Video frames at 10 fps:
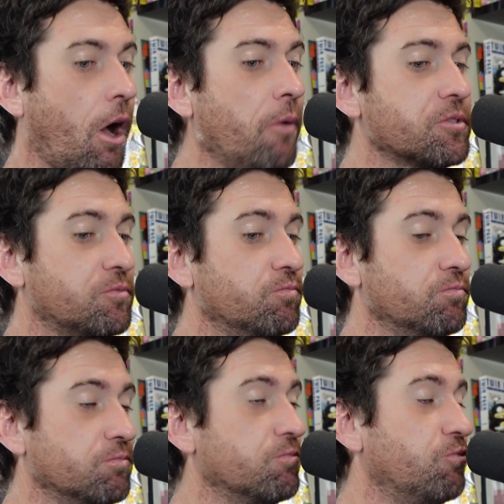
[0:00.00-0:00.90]
I was
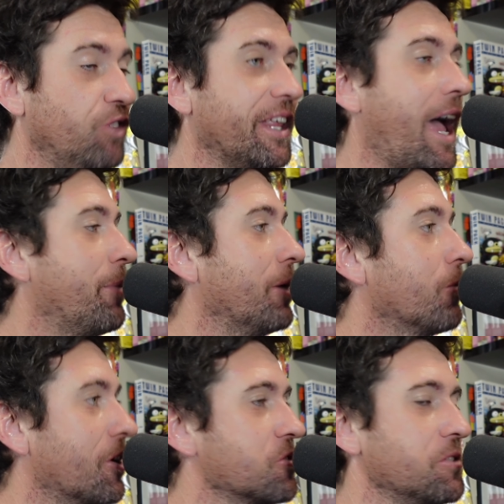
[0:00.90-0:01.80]
really happy
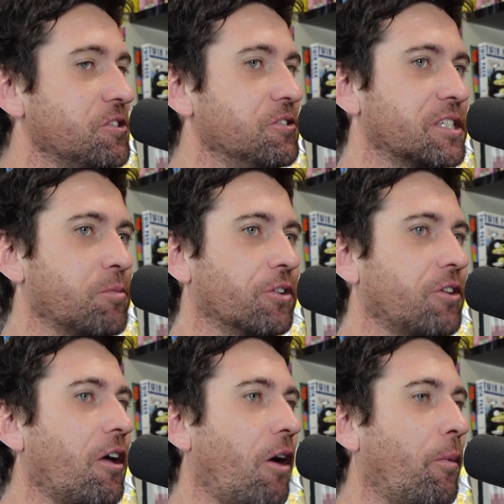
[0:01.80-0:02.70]
when I saw this news this morning.
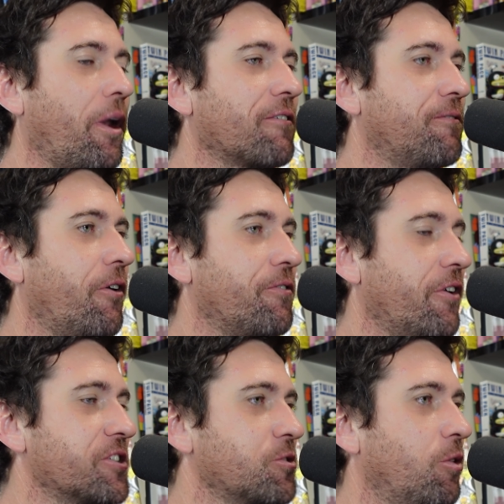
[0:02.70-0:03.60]
So when I
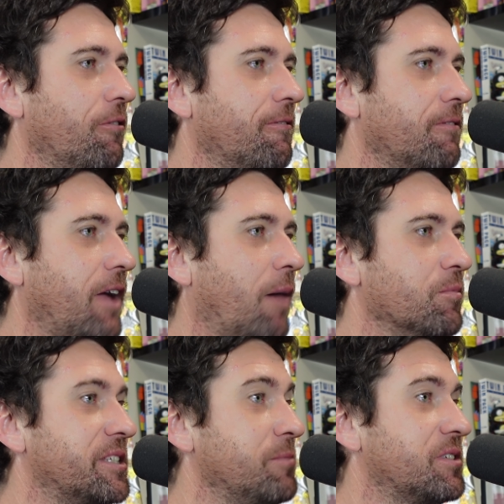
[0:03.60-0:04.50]
first saw
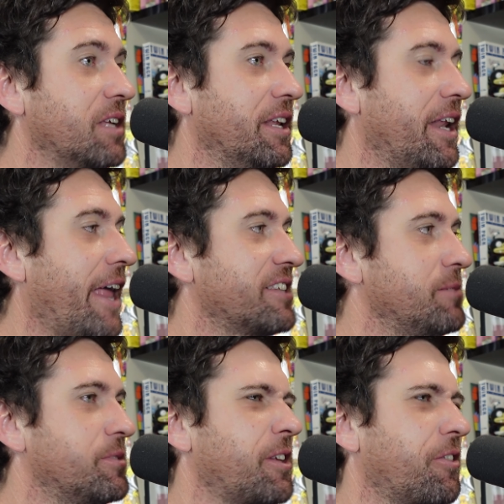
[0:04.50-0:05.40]
announced
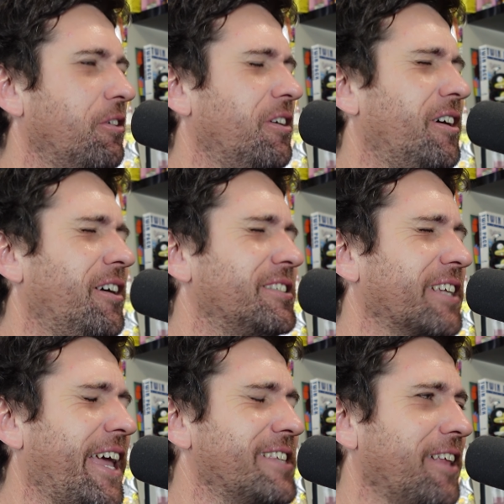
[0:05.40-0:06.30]
Simpsons, I thought, oh, it's a
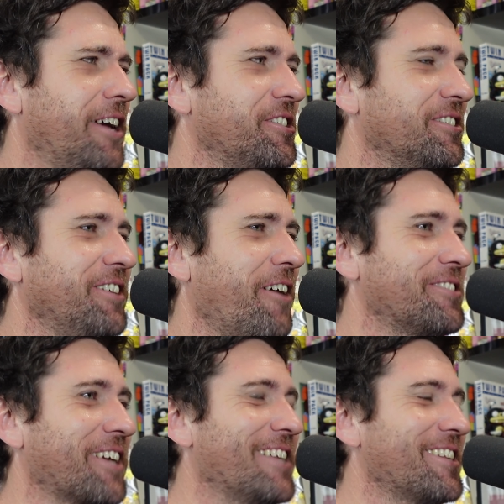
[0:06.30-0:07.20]
cancellation. No,
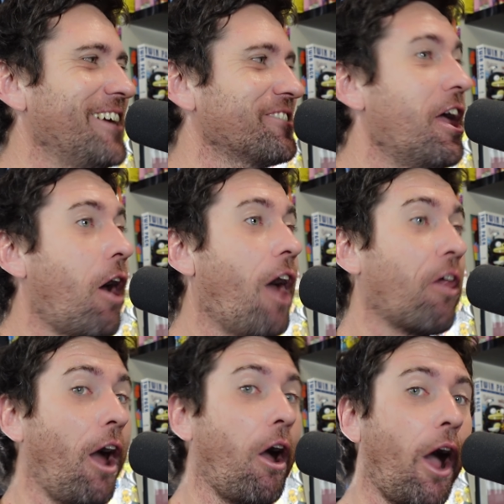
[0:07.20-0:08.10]
it's a cancellation.
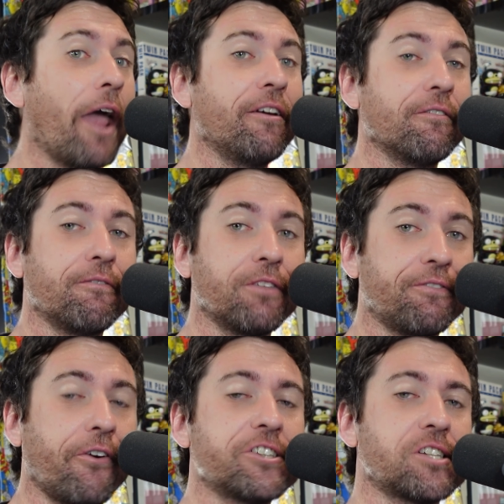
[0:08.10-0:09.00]
I for the
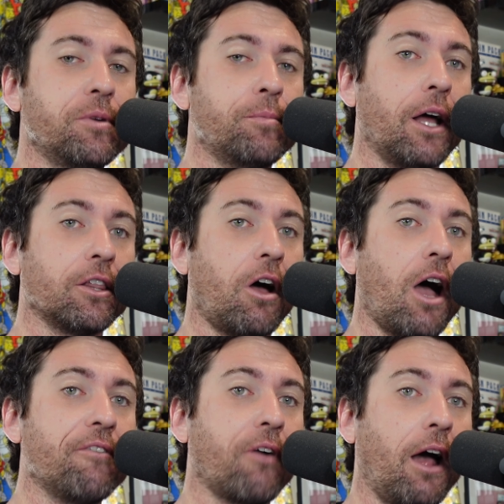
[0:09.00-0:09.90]
first time in my
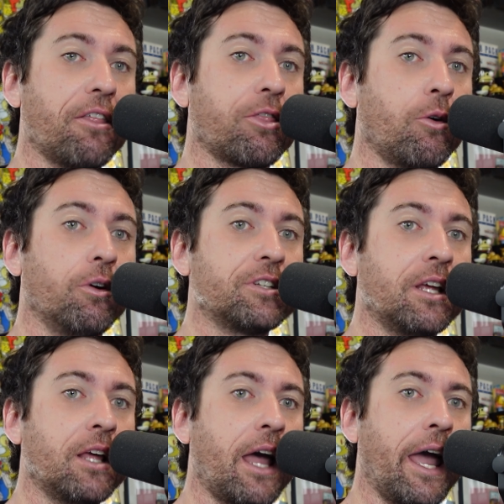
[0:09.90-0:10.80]
life, I thought
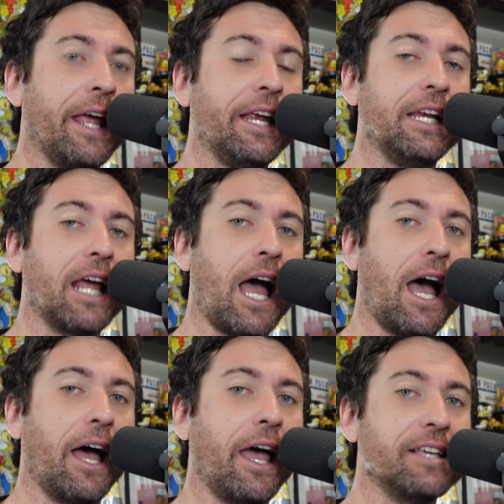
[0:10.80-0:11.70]

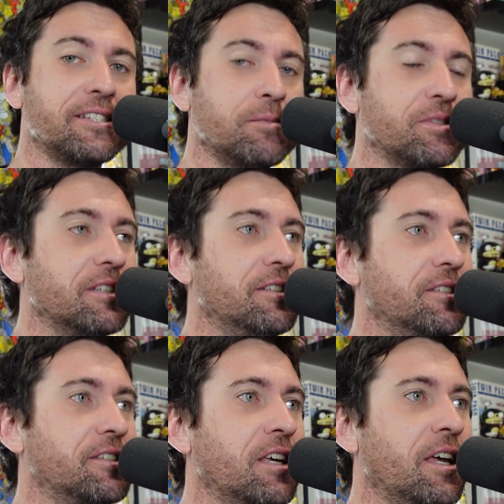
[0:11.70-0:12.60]
a
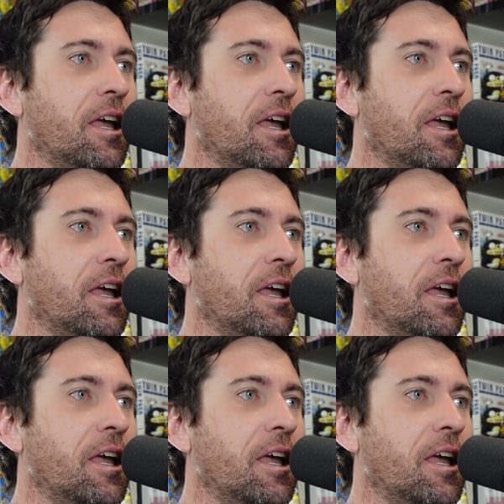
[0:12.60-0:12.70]
Simpsons